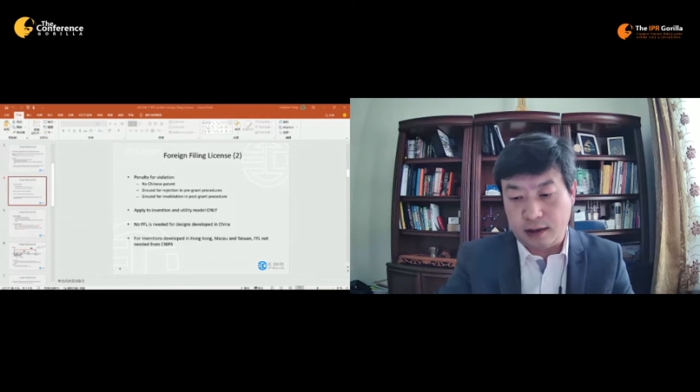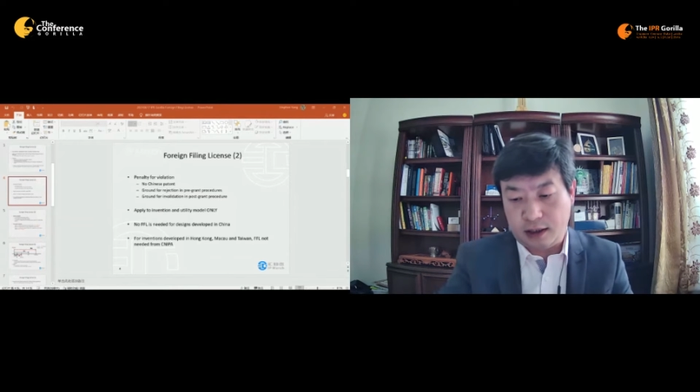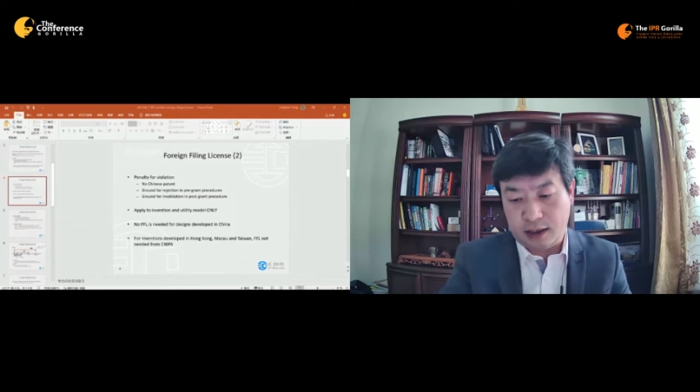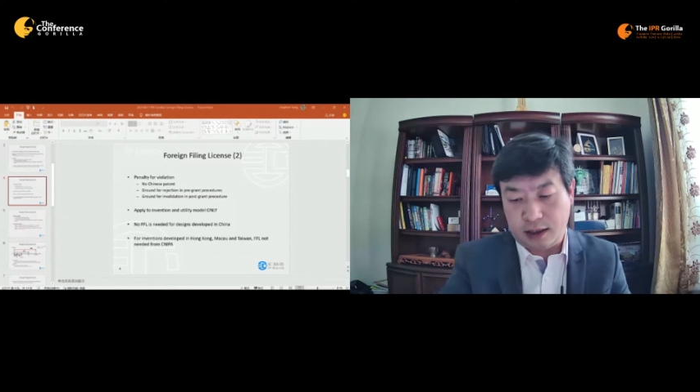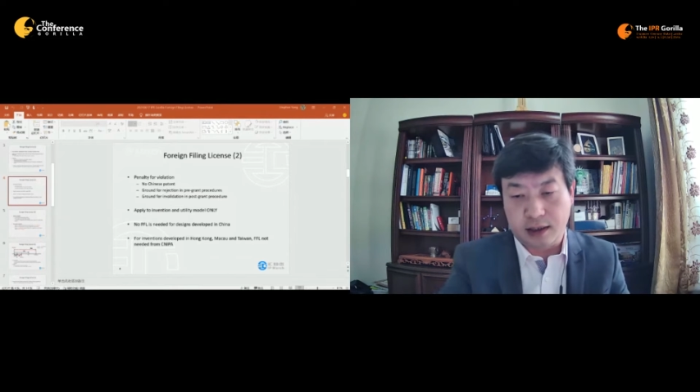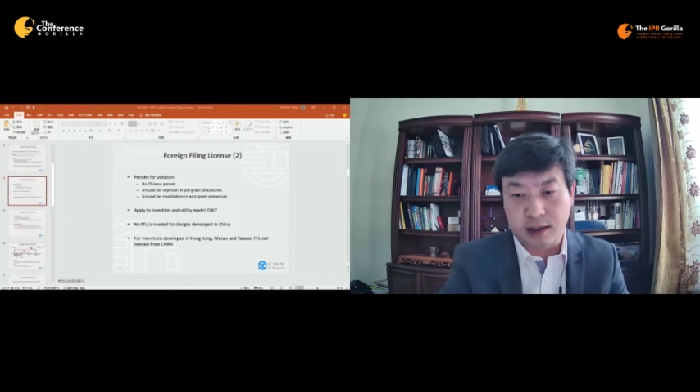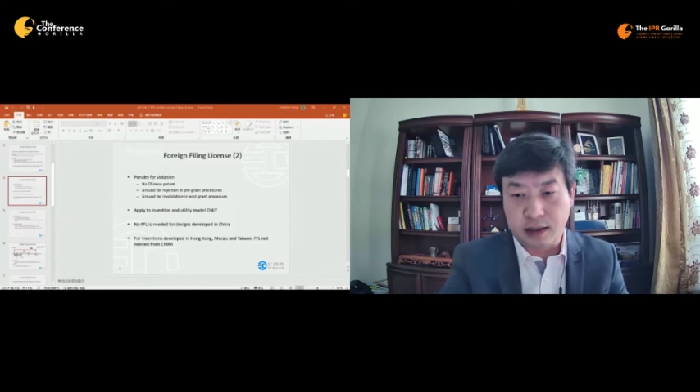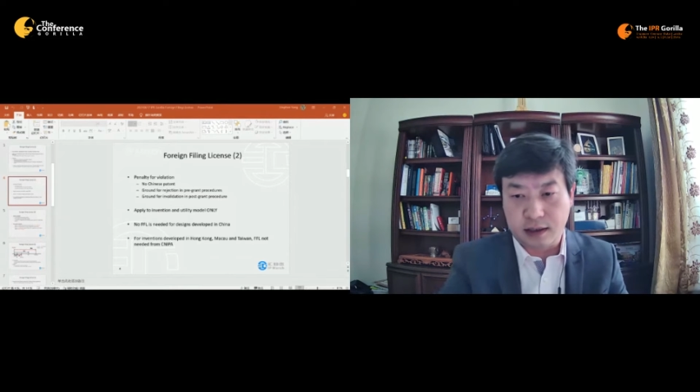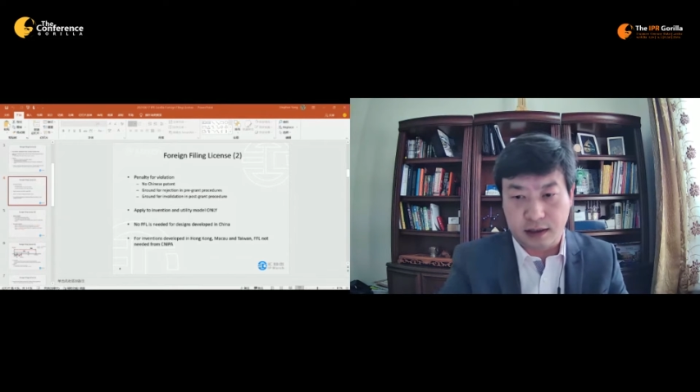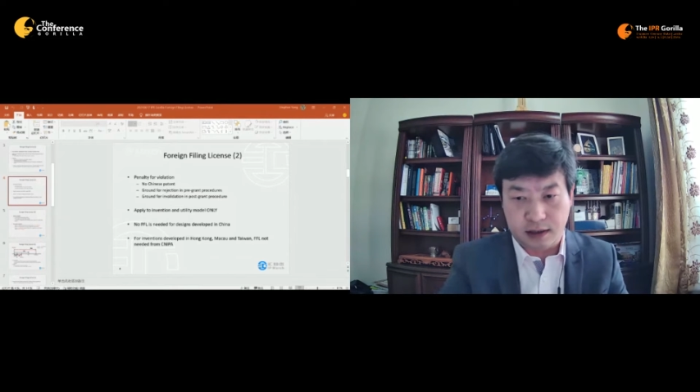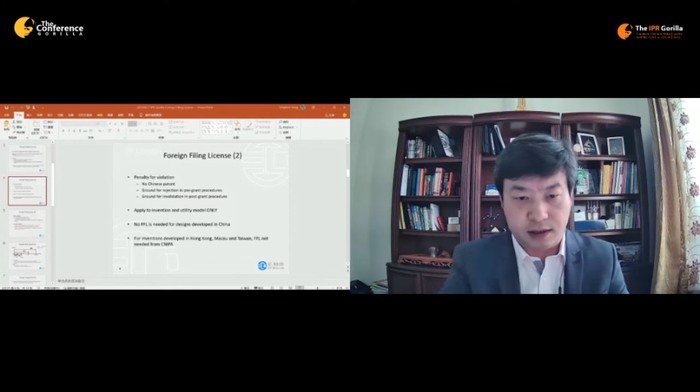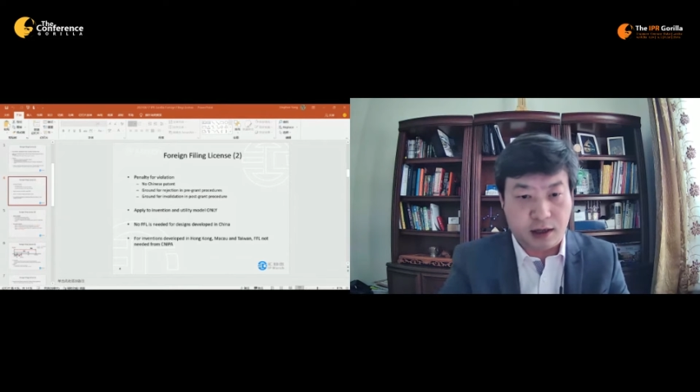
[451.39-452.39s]
needed.
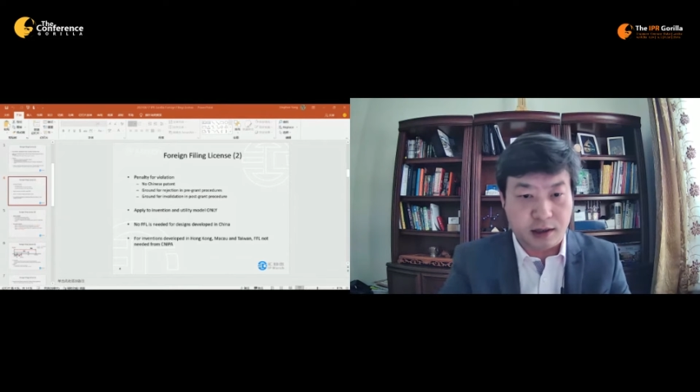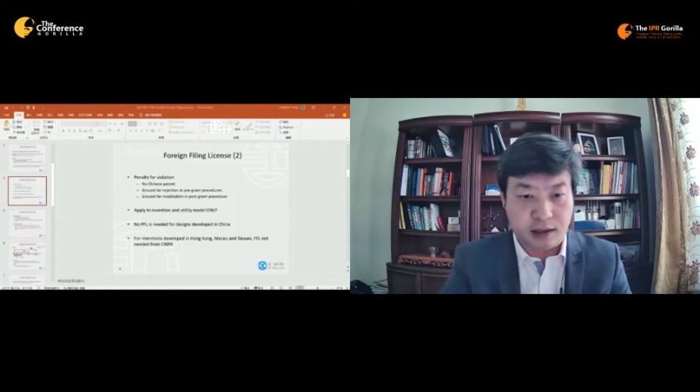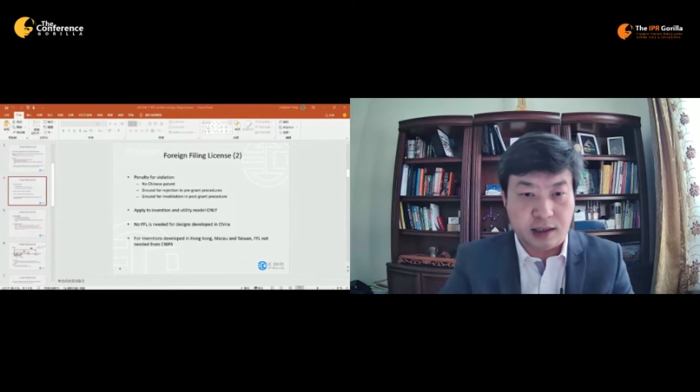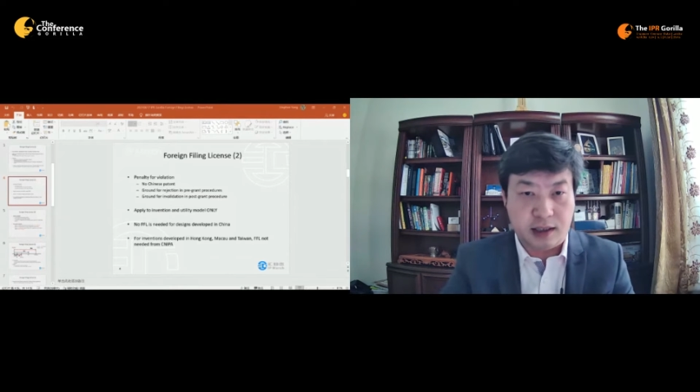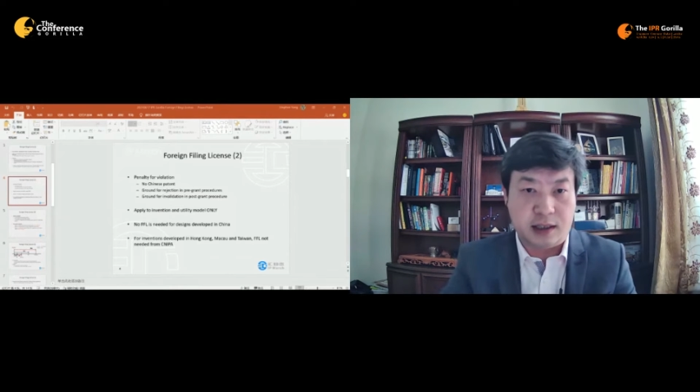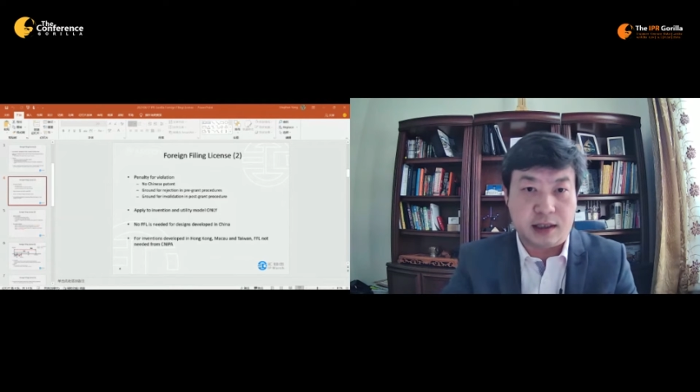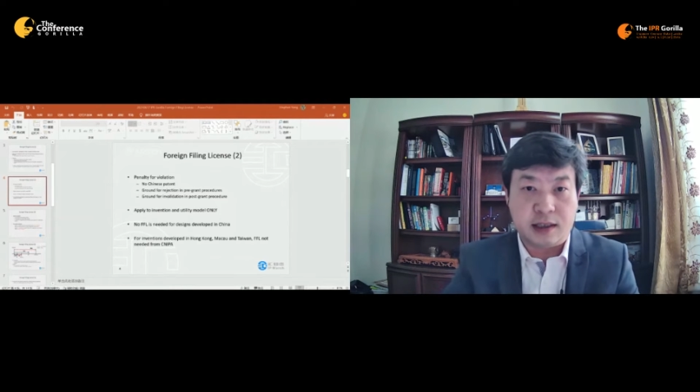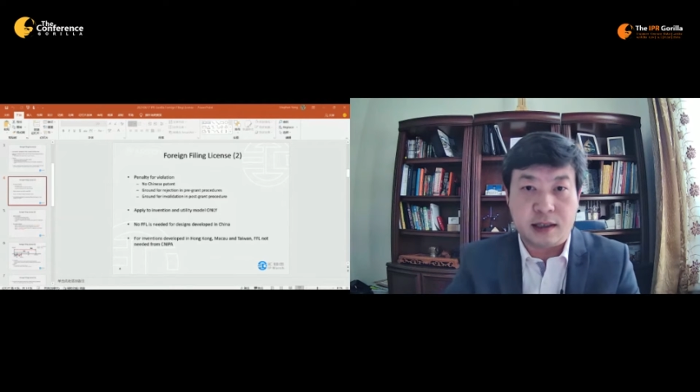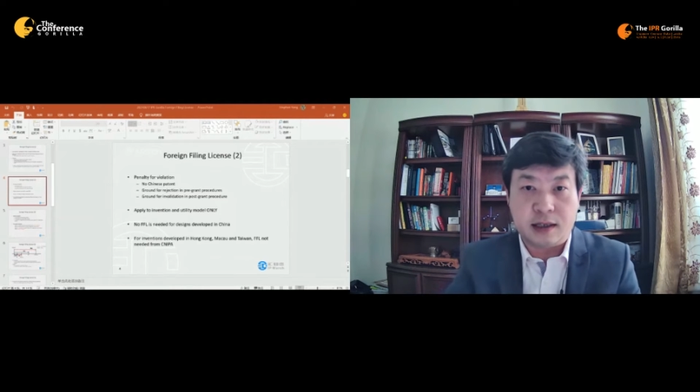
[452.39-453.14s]
Is not needed.